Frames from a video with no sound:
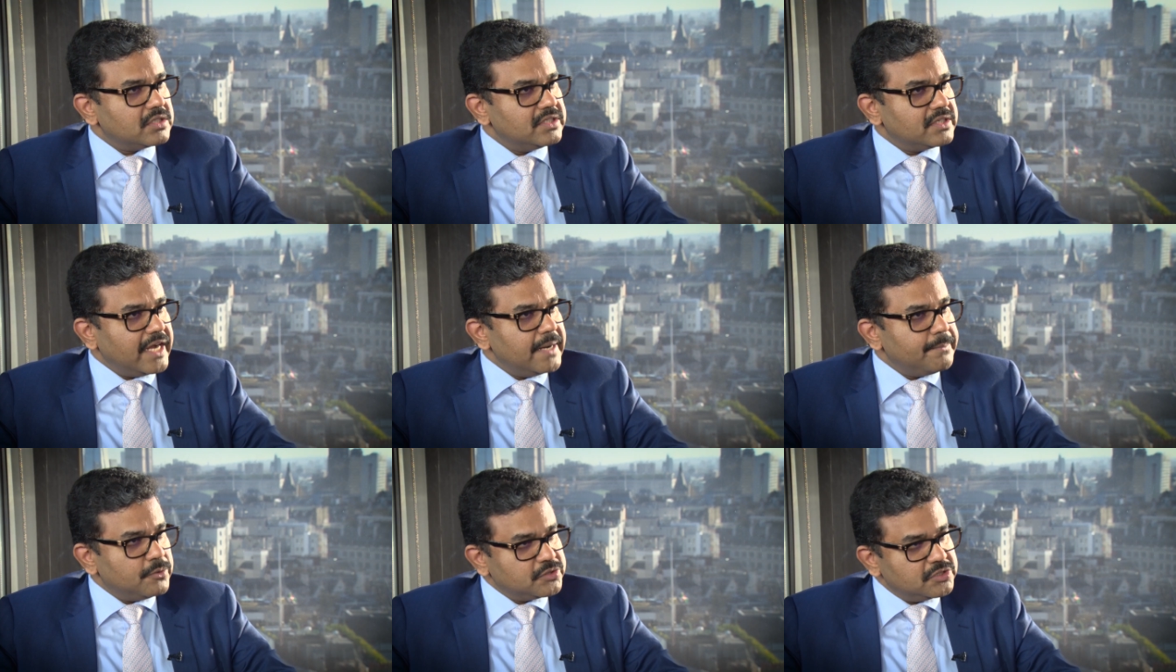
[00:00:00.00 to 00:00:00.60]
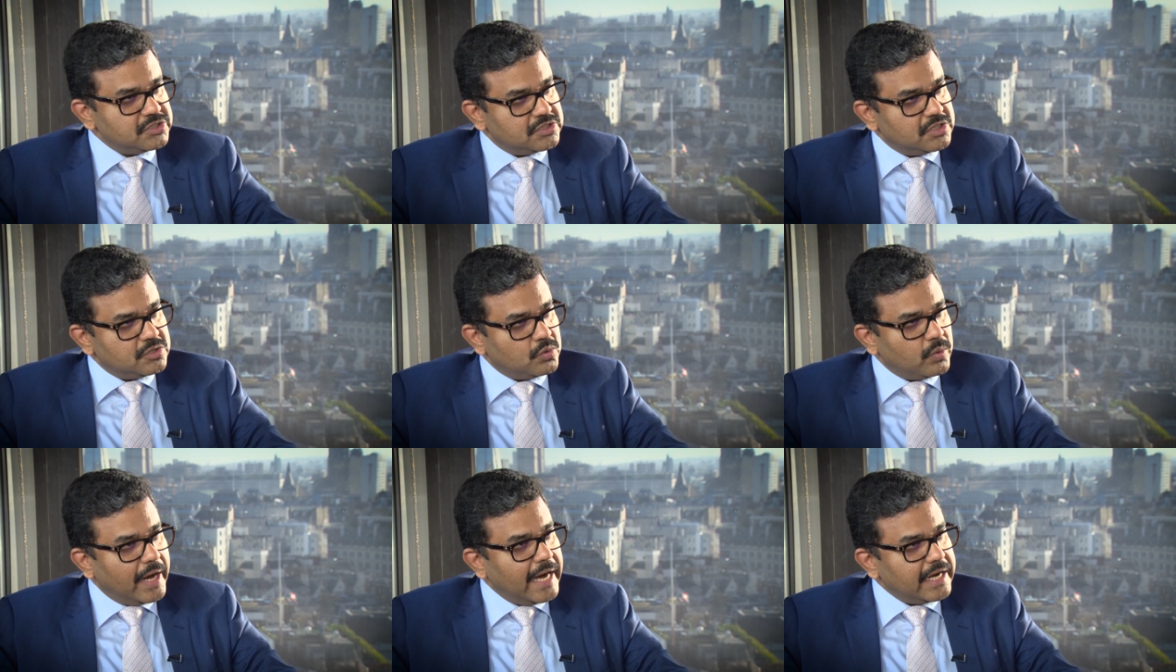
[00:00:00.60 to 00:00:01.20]
in the right position
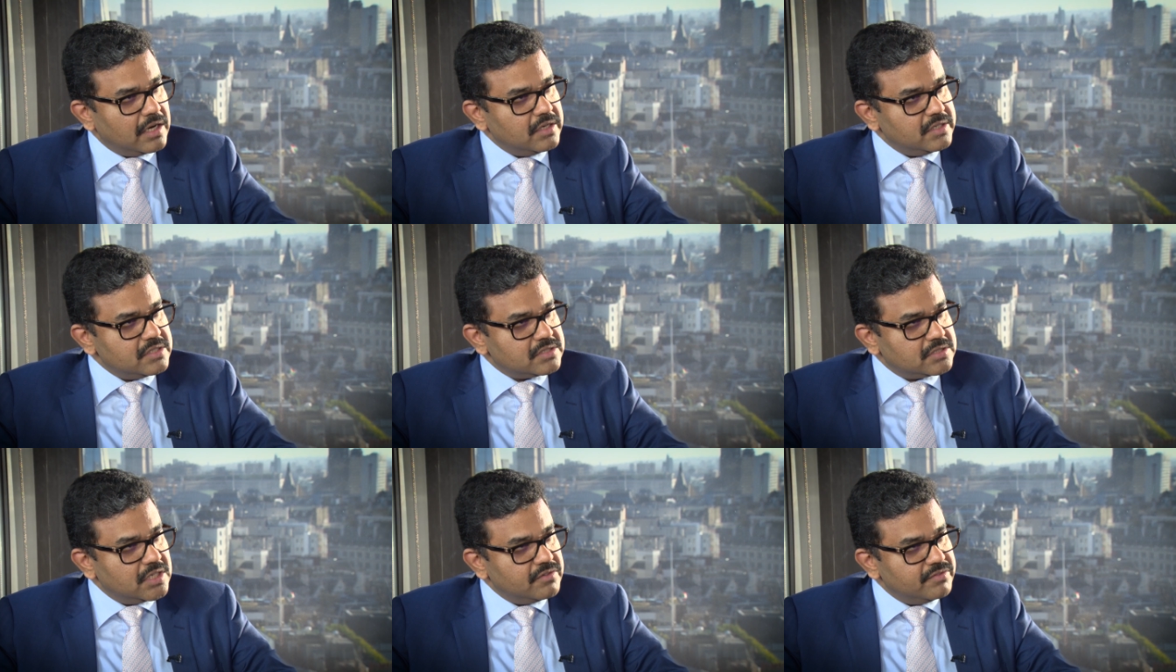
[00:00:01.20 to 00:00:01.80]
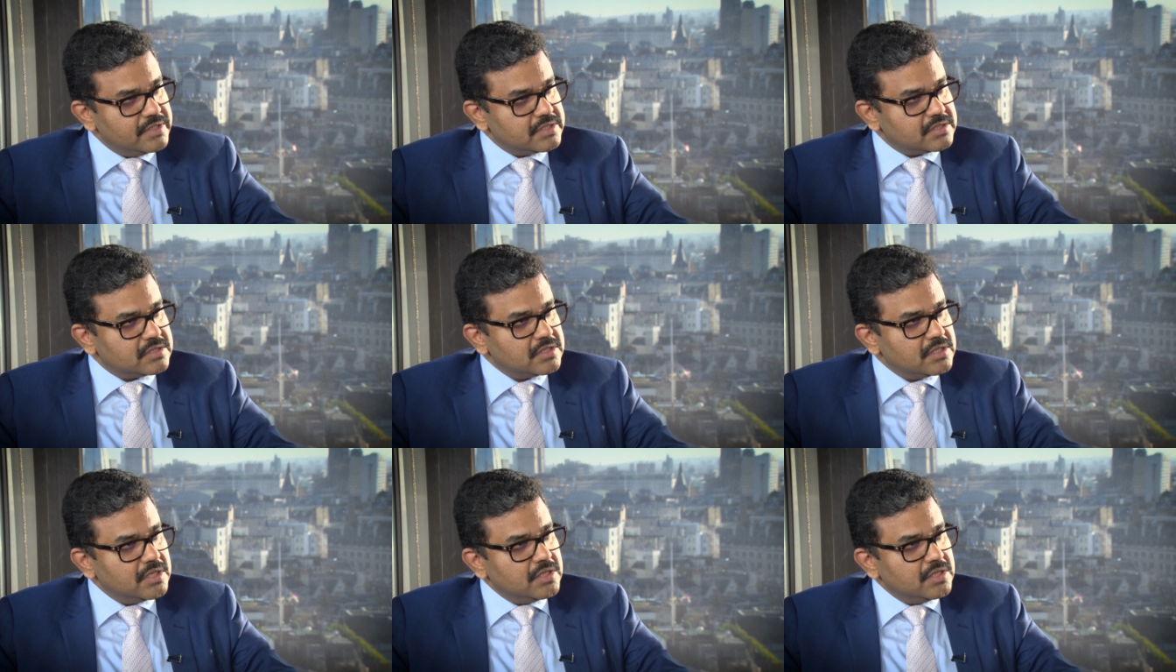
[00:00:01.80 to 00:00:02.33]
to handle this service.